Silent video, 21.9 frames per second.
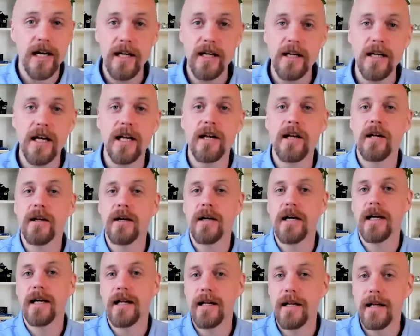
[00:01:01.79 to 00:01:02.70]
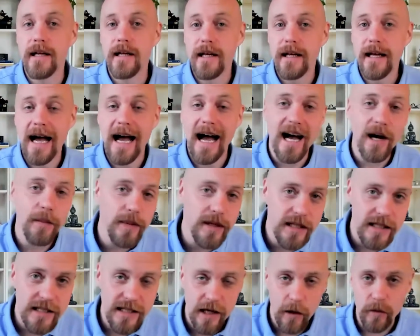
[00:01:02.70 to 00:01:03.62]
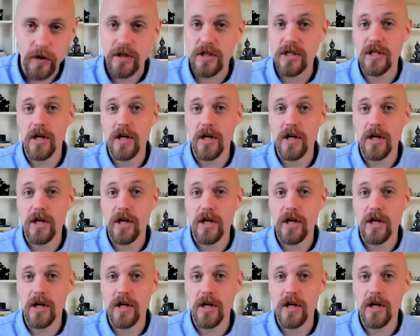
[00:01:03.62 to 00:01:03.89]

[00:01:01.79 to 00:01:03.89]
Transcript: in habits. I was